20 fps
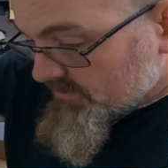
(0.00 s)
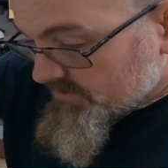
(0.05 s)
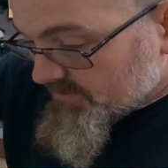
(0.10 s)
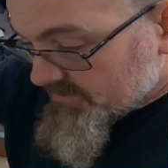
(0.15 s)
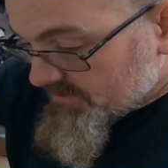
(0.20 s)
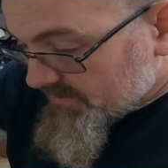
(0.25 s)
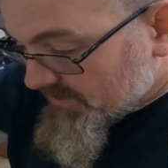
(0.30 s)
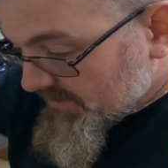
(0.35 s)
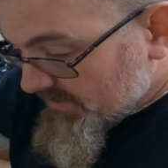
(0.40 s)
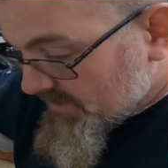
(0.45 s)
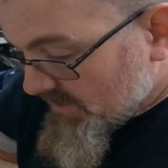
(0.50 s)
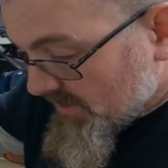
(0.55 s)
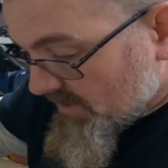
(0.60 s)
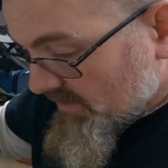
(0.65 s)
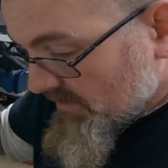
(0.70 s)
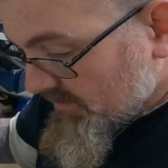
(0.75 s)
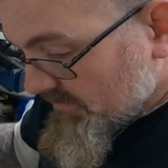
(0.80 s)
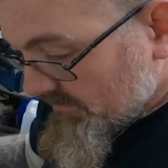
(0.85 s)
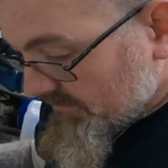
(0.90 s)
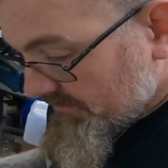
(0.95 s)
just like
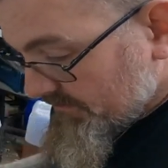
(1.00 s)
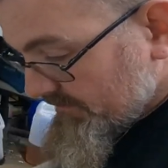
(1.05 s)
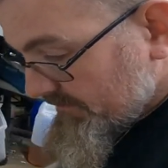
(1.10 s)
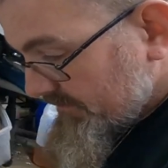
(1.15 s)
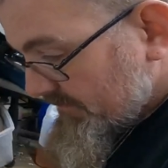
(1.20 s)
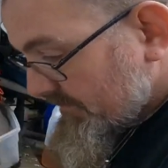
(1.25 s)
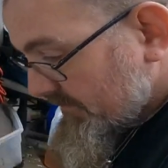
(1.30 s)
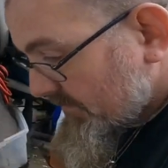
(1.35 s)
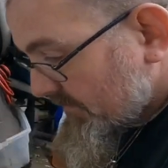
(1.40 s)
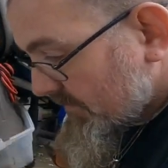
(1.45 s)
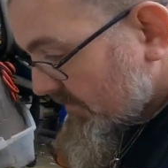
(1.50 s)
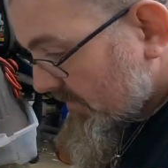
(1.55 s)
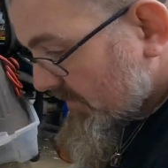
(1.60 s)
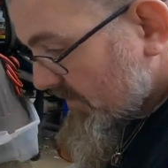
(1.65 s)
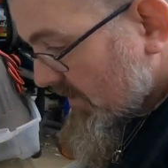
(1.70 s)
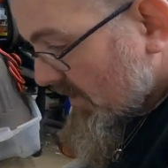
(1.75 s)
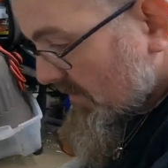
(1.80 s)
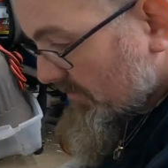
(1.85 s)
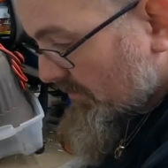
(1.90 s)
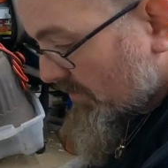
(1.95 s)
that
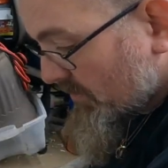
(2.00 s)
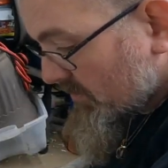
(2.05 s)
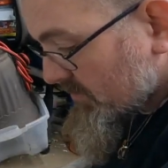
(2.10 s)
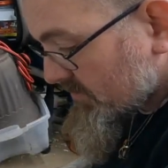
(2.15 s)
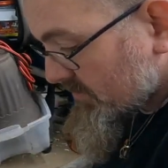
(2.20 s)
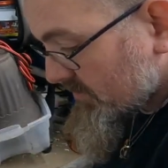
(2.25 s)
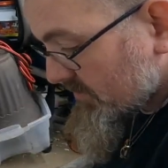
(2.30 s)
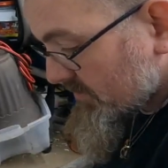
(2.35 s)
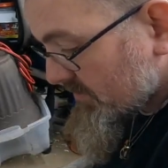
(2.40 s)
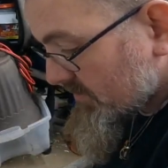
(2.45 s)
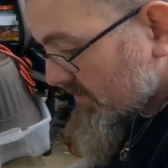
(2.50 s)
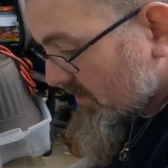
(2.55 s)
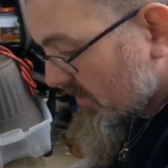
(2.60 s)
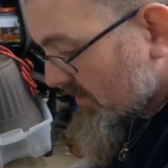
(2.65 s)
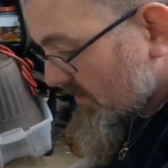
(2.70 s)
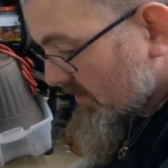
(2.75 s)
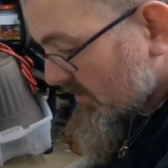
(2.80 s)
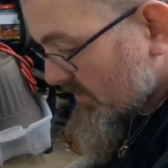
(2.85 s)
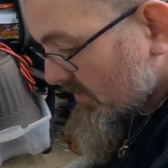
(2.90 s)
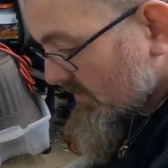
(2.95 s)
portion's
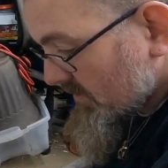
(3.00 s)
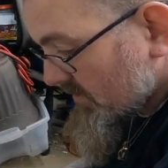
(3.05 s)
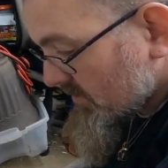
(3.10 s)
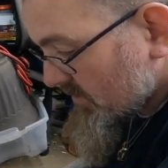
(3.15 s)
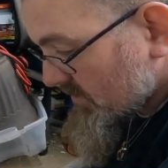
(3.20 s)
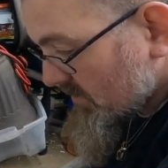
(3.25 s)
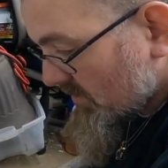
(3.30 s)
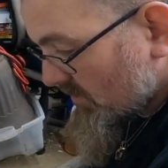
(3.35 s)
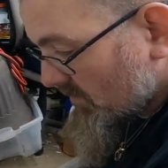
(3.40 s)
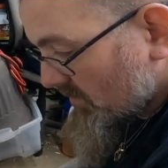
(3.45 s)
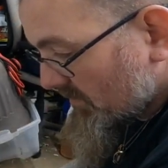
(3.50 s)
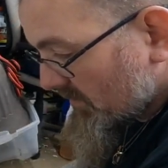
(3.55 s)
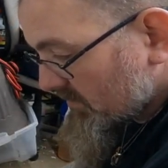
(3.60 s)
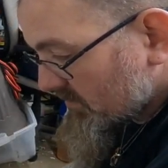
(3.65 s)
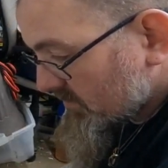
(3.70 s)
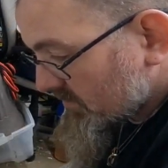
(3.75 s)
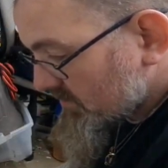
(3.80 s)
done and this is a whole bunch